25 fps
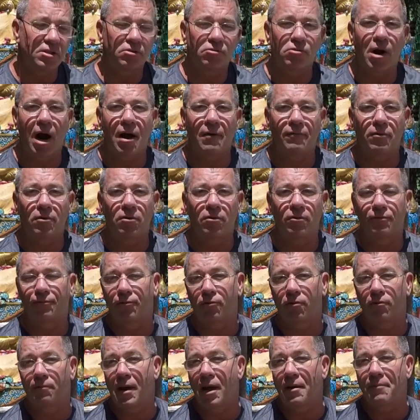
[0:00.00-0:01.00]
travel
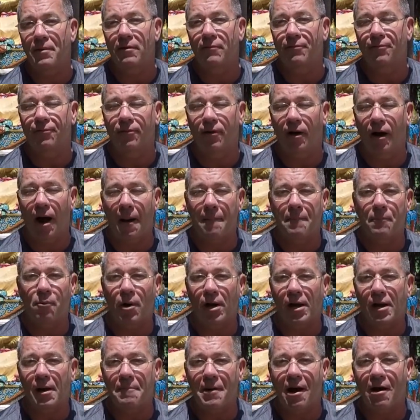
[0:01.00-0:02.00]
for I
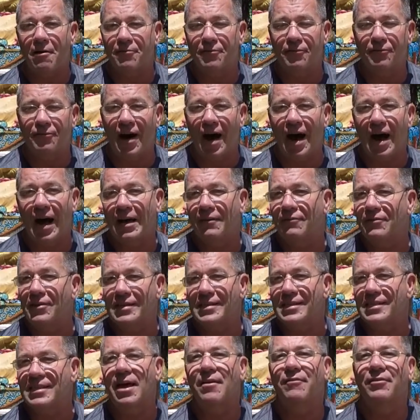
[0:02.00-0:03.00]
bring about 5 to
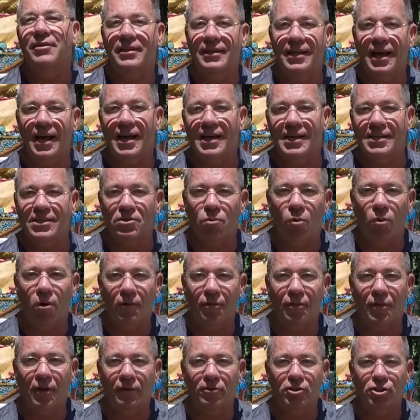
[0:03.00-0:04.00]
7 days
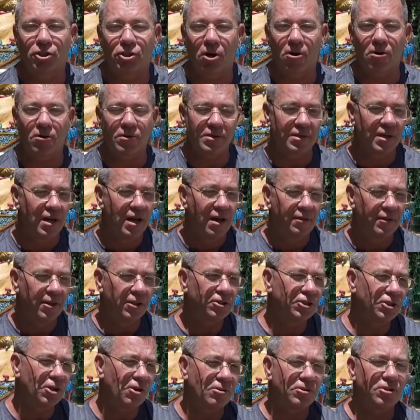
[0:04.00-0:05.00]
worth of shirts. The
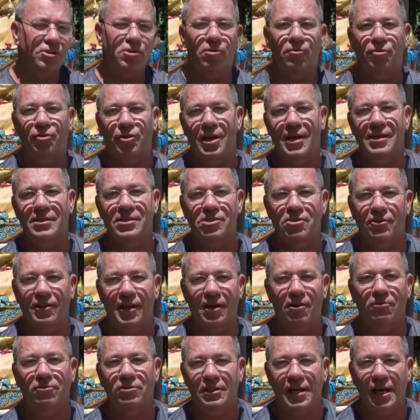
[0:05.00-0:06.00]
shirts are thin, so they
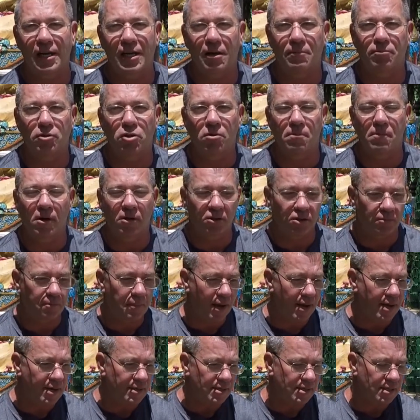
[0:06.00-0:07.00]
don't take up too much
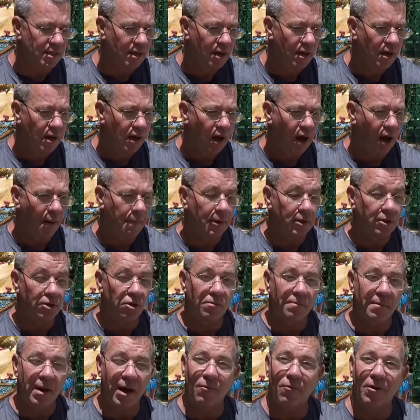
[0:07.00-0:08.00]
space. But you
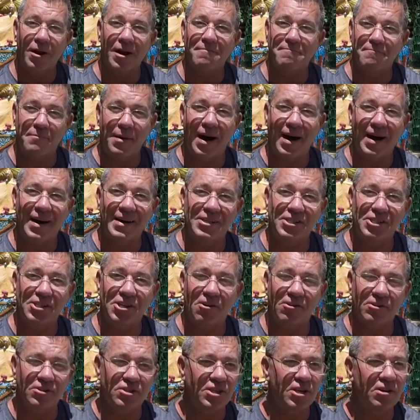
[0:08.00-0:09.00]
may want to buy
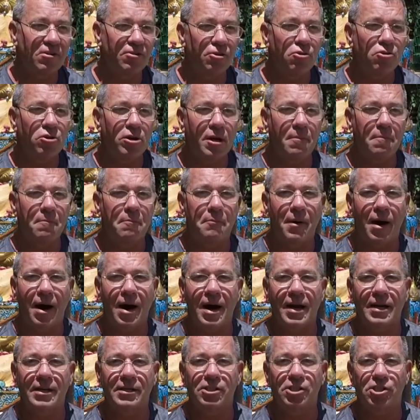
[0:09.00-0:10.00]
shirts here. You can
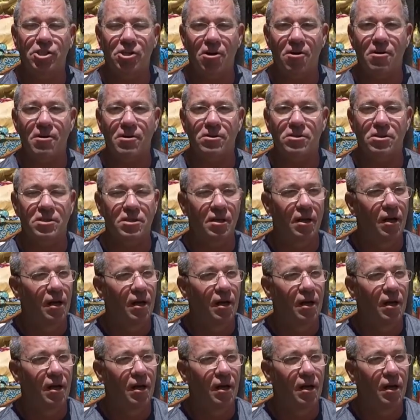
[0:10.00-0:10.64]
buy shirts